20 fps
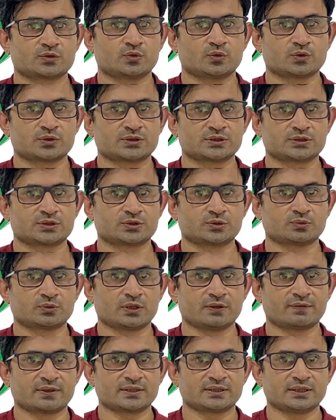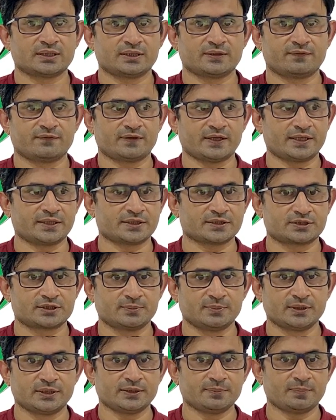course is to cover the flight
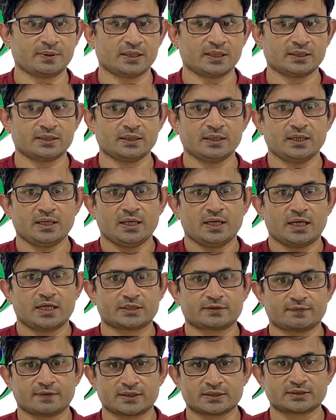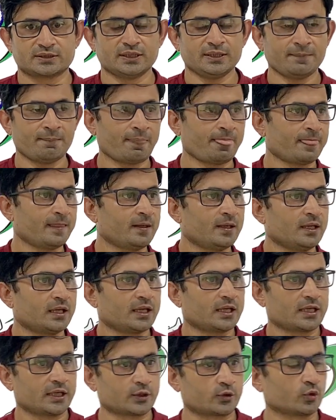stability part as well as the
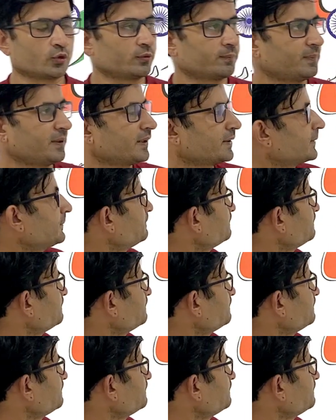control part.